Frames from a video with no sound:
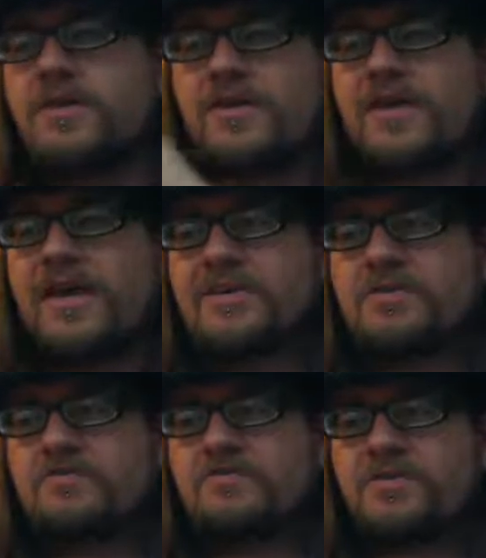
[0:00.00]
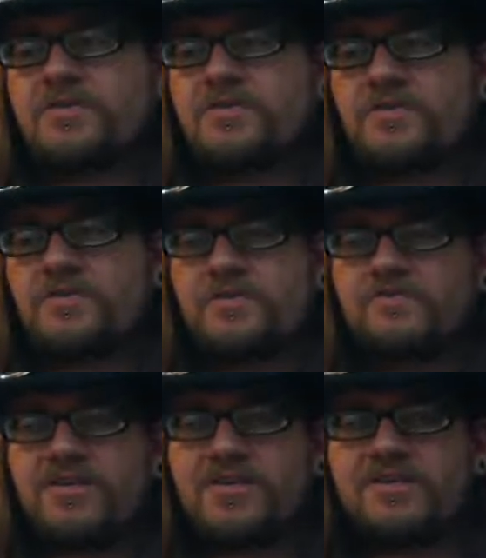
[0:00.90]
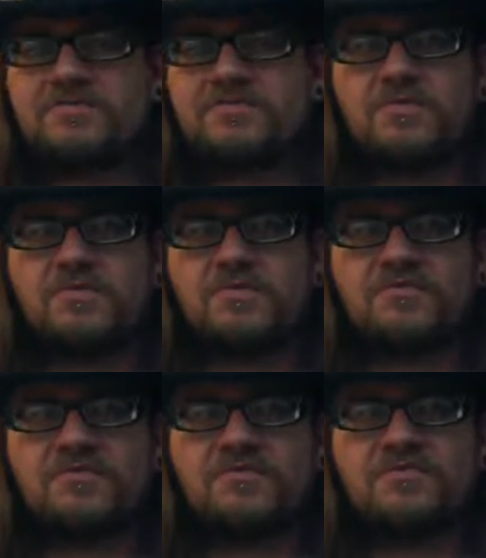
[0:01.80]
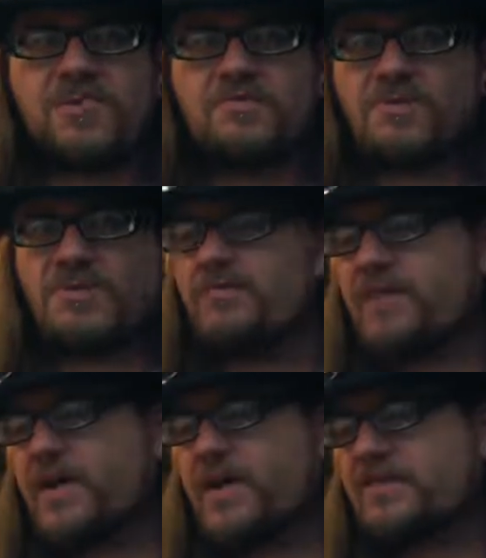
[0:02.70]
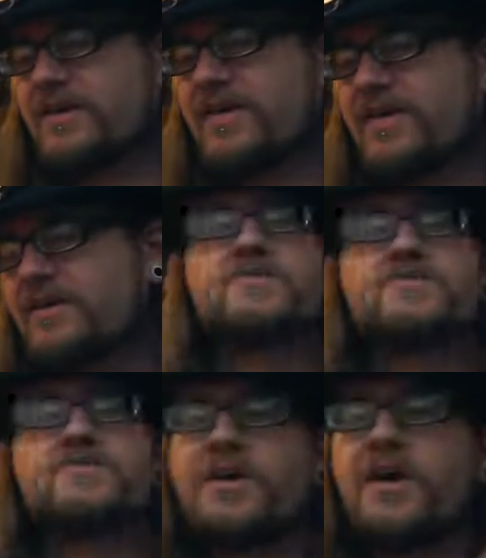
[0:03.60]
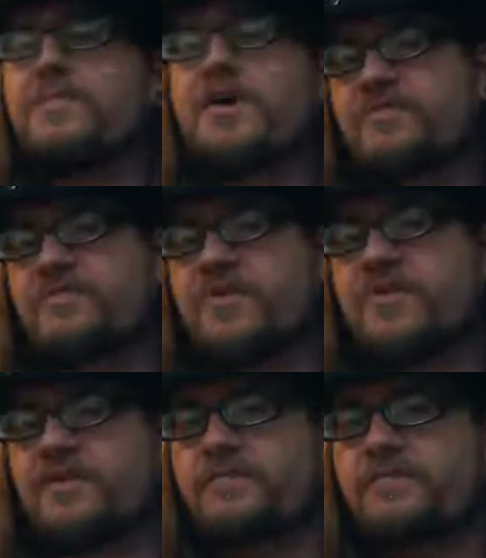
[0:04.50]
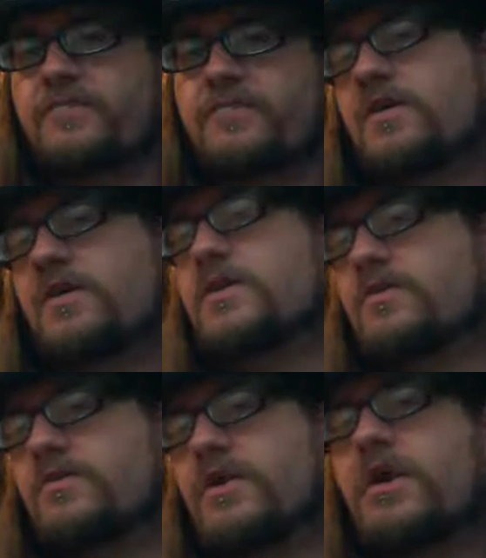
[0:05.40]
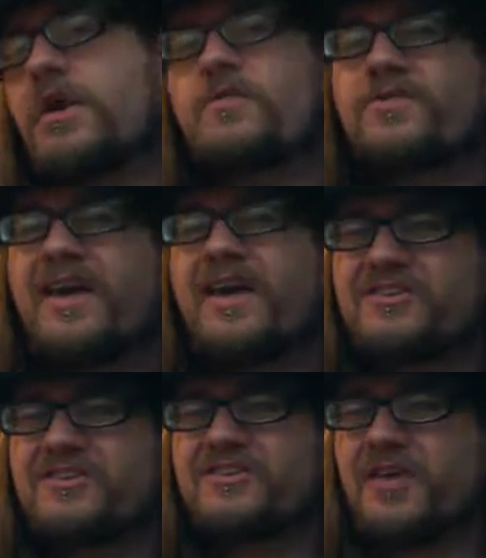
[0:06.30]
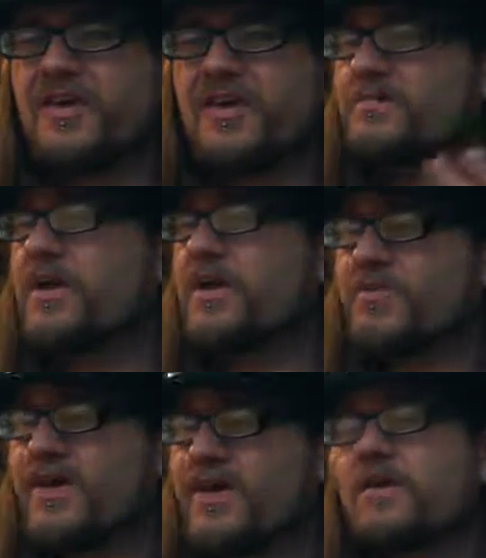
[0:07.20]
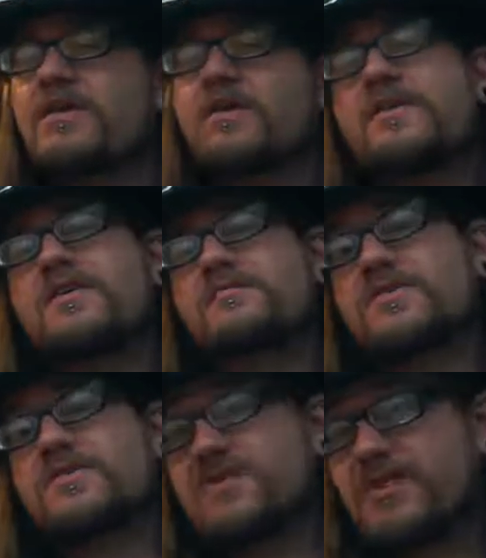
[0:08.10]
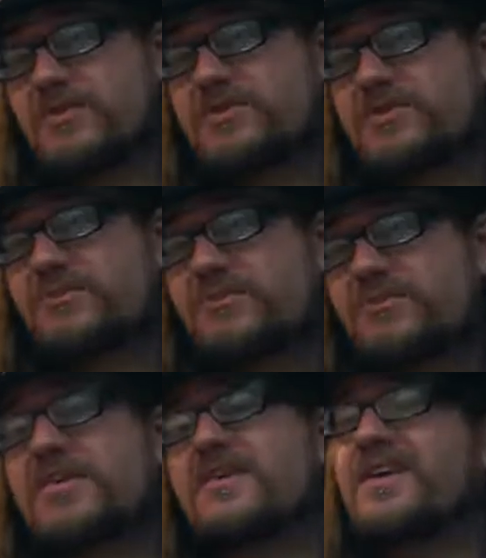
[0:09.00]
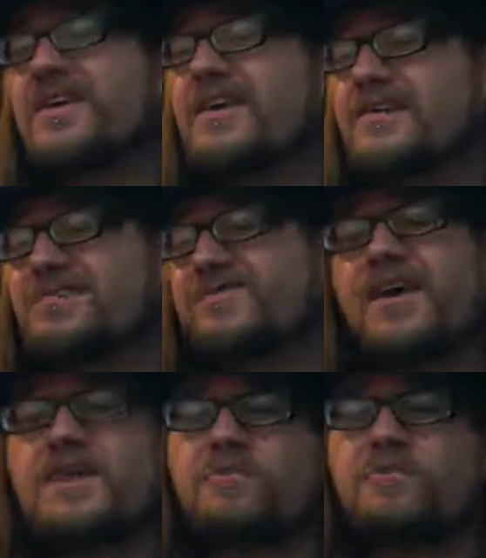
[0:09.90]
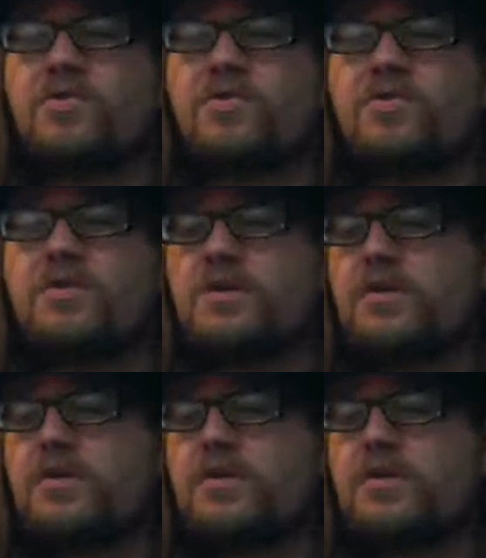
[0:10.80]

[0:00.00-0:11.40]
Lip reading: The connection points for them are really small and feeble at the back there. For an Armada figure, he'd be good. For an Energon figure, he'd be okay. For a Cybertron figure, he's fairly poor.